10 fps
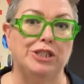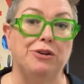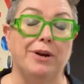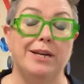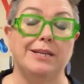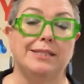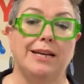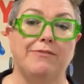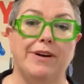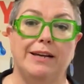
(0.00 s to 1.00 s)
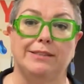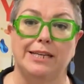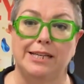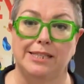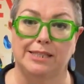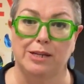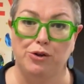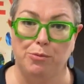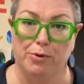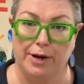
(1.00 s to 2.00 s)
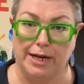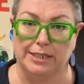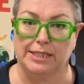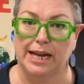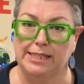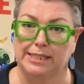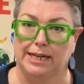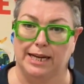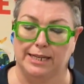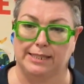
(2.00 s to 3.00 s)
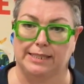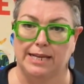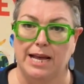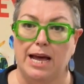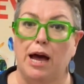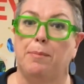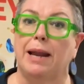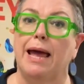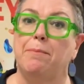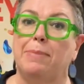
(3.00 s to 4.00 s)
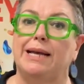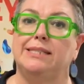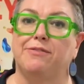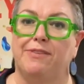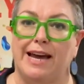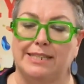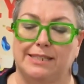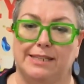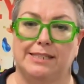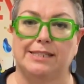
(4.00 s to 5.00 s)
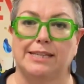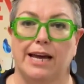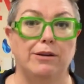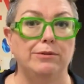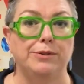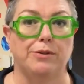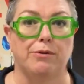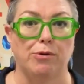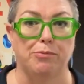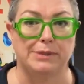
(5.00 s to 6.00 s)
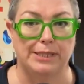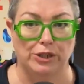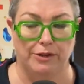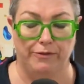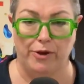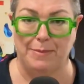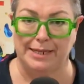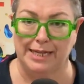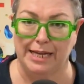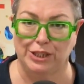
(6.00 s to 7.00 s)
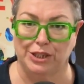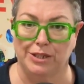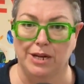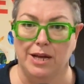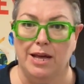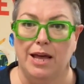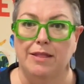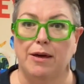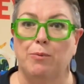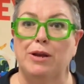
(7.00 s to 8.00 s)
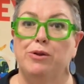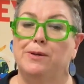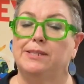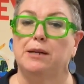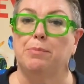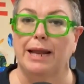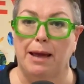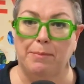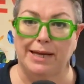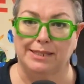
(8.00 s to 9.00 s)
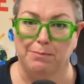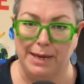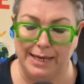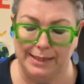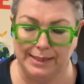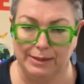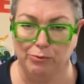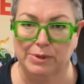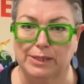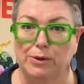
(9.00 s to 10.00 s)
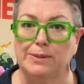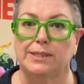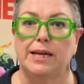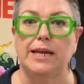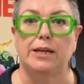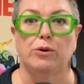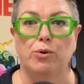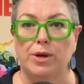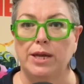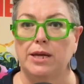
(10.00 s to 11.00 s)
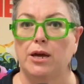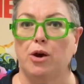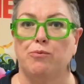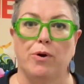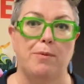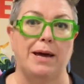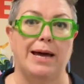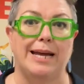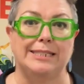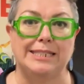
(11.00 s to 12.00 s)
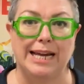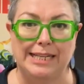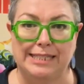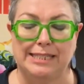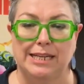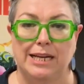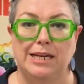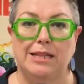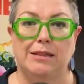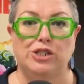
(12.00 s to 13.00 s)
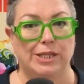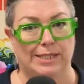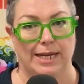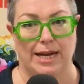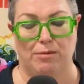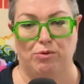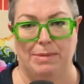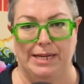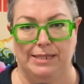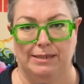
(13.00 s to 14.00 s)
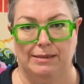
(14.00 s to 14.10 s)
Ingredients unveiled its new product, Taste Deluxe, a plant-based fat scaled through precision fermentation that when used in plant-based meats results in cooking, aroma and taste just like animal meat.